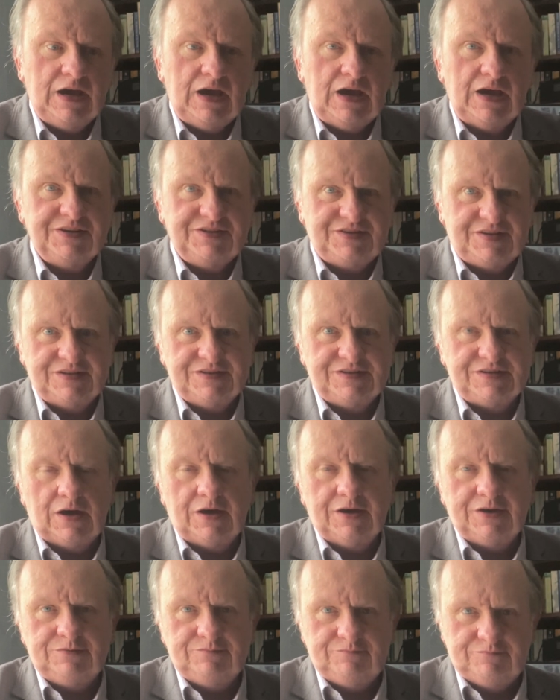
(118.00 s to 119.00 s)
since
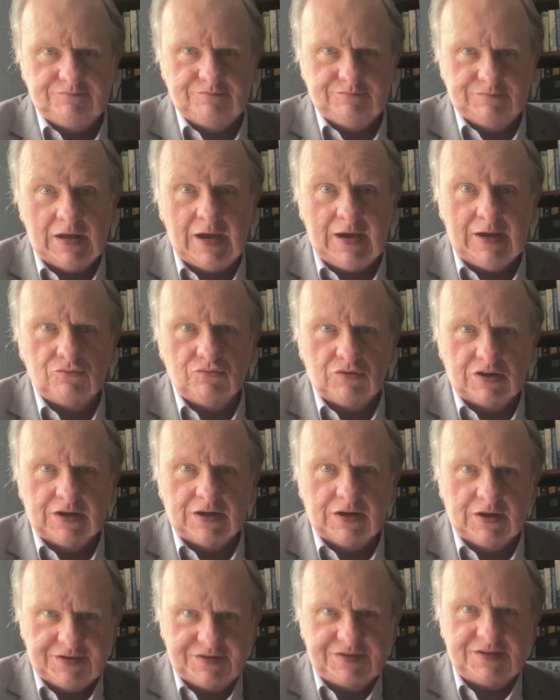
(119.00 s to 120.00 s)
I now
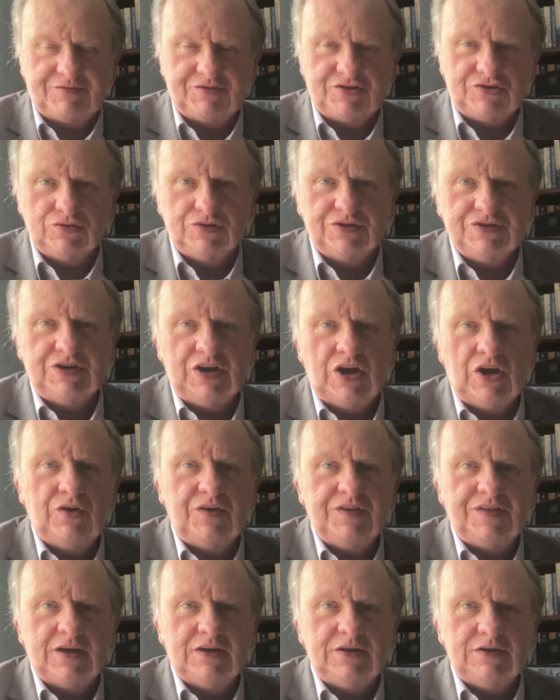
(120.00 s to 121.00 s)
realise, after talking to you,
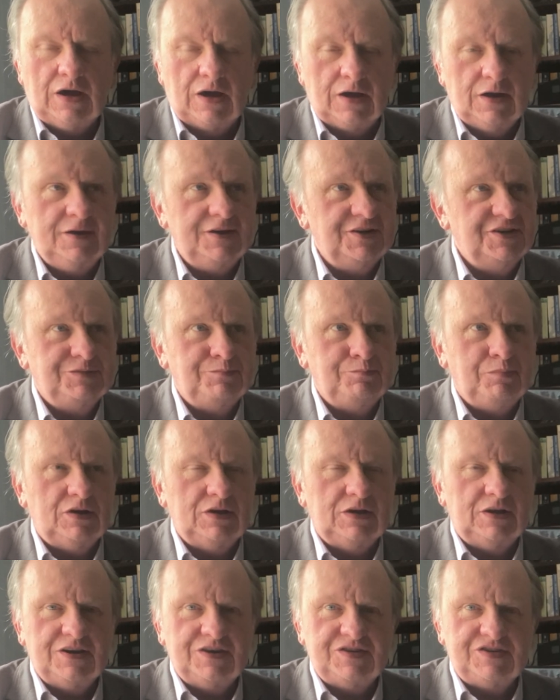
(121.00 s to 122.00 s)
that I like
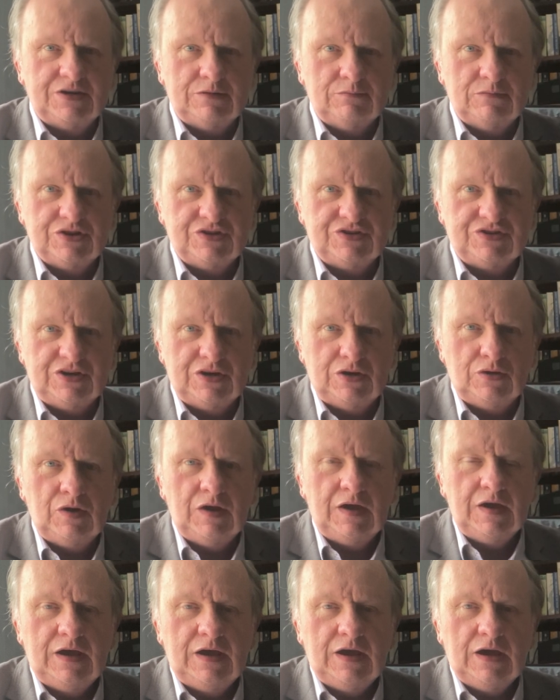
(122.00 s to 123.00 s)
Spotlight so much too,
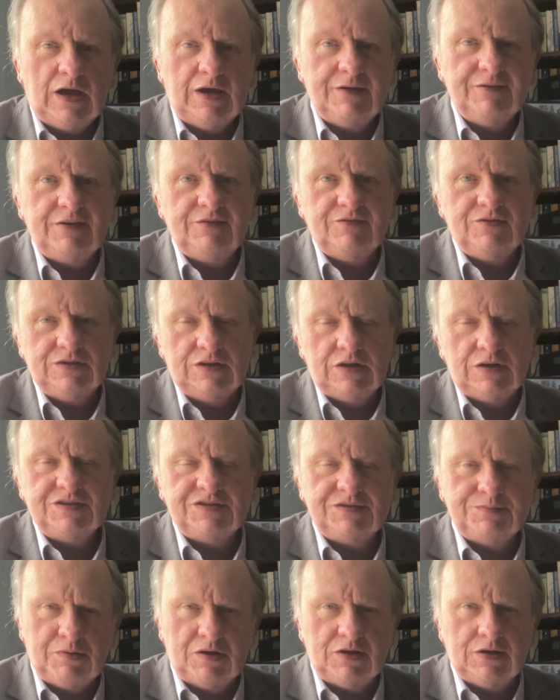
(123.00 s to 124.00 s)
I've given
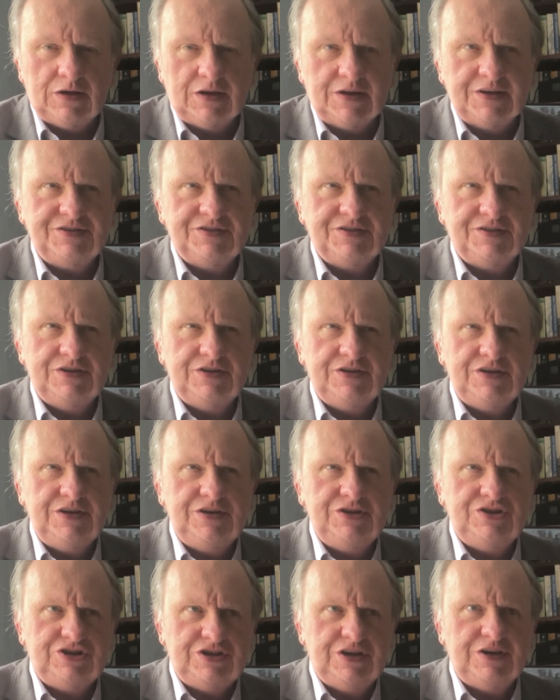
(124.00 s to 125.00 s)
Spotlight the
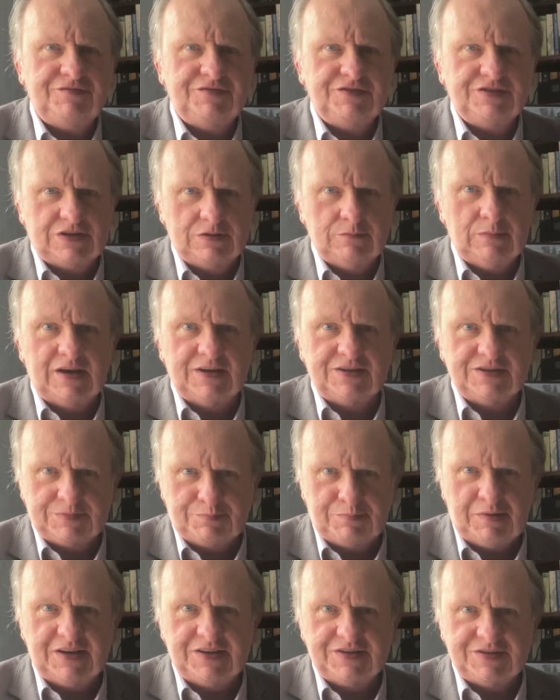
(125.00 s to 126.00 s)
shift command
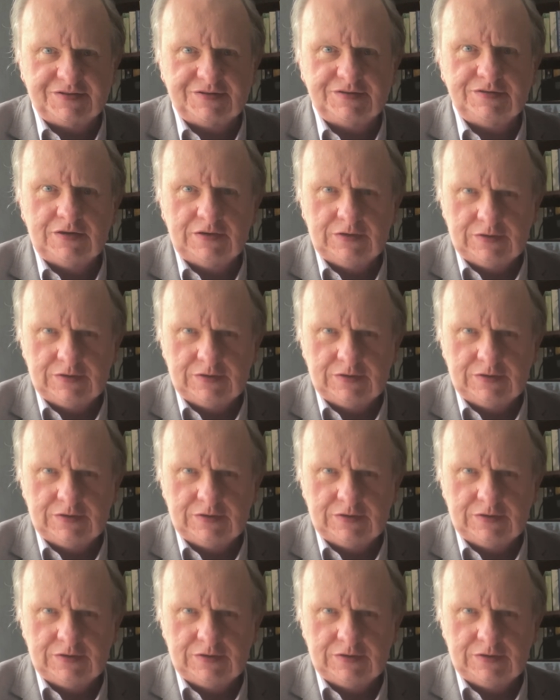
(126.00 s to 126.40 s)
space.